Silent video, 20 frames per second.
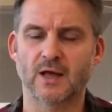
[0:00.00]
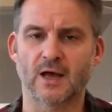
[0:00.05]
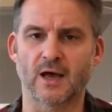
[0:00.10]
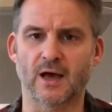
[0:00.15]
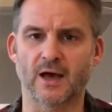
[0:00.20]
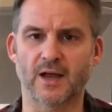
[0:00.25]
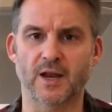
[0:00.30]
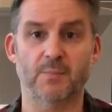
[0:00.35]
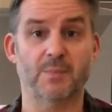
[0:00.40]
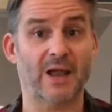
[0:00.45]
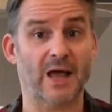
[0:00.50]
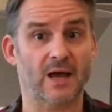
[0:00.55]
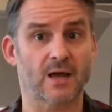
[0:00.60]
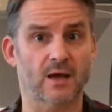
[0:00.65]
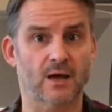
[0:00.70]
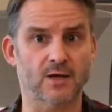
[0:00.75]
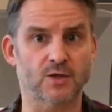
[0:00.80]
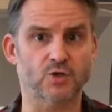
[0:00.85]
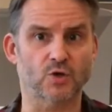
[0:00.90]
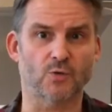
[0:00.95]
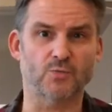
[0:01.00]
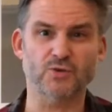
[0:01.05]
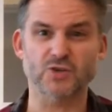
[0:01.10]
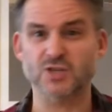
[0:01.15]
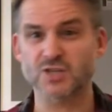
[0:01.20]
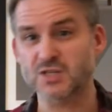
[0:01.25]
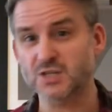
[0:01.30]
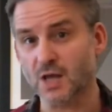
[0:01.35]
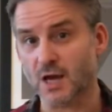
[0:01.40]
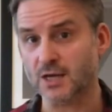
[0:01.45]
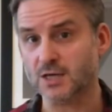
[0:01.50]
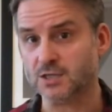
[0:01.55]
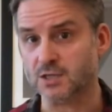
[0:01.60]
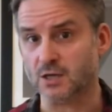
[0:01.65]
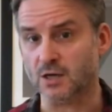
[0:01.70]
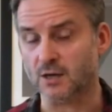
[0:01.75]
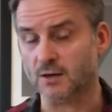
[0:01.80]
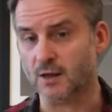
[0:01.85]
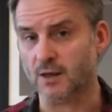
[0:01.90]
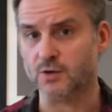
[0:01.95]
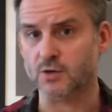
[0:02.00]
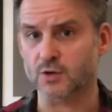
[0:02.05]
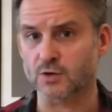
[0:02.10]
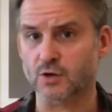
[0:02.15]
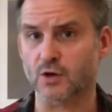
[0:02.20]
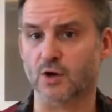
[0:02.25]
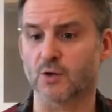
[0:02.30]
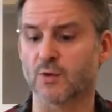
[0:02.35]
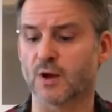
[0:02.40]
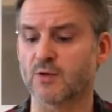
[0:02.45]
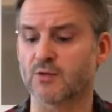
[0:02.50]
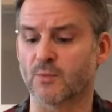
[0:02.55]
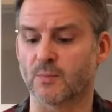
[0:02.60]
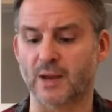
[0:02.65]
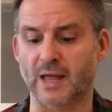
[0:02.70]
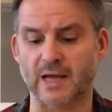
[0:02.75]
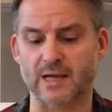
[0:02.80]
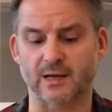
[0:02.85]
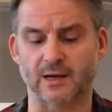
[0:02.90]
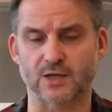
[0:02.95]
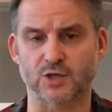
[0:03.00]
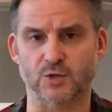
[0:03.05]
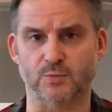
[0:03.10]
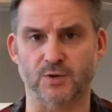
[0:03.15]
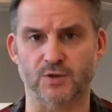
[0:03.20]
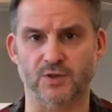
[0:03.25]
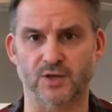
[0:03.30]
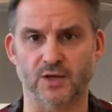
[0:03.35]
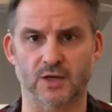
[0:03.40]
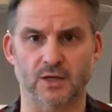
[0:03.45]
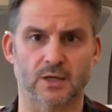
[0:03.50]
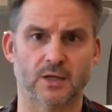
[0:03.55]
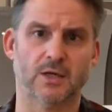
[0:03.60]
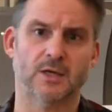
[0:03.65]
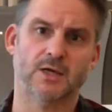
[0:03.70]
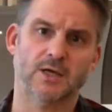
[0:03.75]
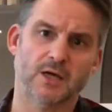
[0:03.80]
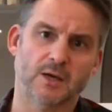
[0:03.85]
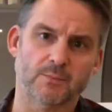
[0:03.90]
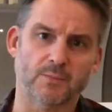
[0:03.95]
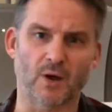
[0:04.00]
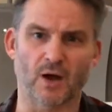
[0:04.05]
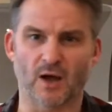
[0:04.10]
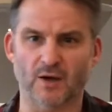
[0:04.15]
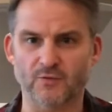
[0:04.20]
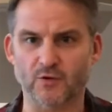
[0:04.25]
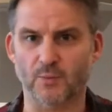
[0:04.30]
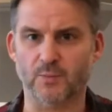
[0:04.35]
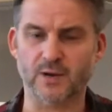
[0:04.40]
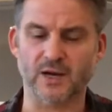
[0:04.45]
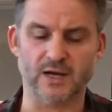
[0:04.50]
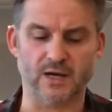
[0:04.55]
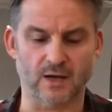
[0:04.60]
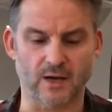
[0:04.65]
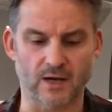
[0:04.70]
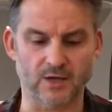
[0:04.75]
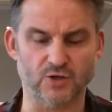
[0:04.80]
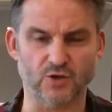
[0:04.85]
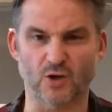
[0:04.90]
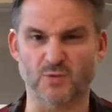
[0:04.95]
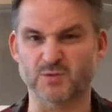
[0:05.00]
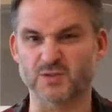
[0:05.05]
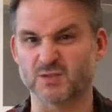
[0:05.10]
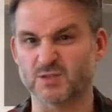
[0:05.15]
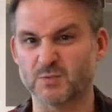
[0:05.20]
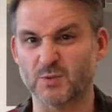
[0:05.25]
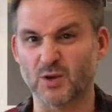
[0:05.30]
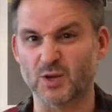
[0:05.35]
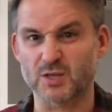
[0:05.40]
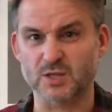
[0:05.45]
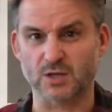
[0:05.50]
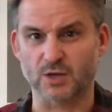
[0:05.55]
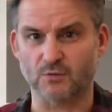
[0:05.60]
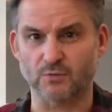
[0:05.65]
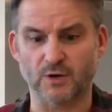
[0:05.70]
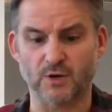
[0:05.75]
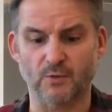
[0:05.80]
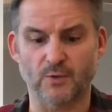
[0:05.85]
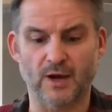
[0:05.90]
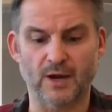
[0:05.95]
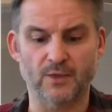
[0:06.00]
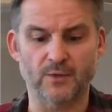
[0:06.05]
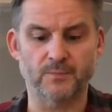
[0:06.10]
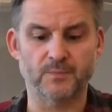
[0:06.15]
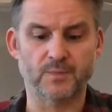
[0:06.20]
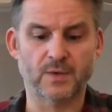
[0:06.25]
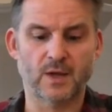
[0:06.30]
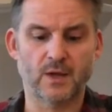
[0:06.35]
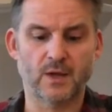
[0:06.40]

Uh, and a black high top, which is nicer. I could have got away with a black high top, I think, but I've got plenty of high tops, and to be honest, I don't really wear them.